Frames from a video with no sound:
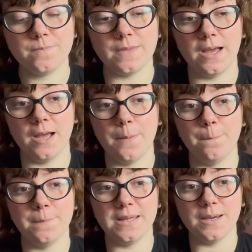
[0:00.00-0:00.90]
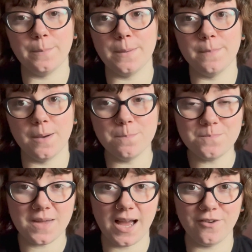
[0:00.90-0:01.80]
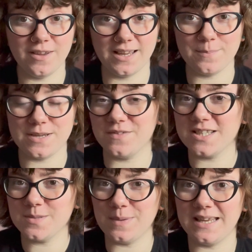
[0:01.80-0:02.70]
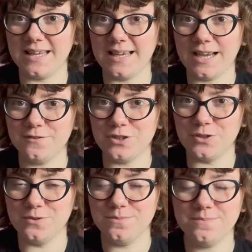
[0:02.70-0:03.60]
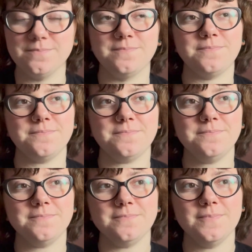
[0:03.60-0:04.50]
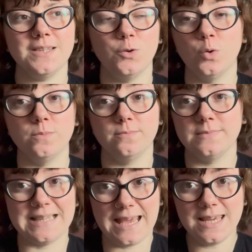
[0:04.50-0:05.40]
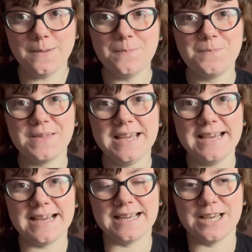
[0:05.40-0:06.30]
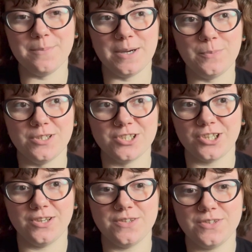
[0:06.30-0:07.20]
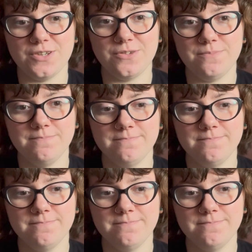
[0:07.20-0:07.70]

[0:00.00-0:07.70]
me and my mum are having a bit of a spinning afternoon or day, and we're just going to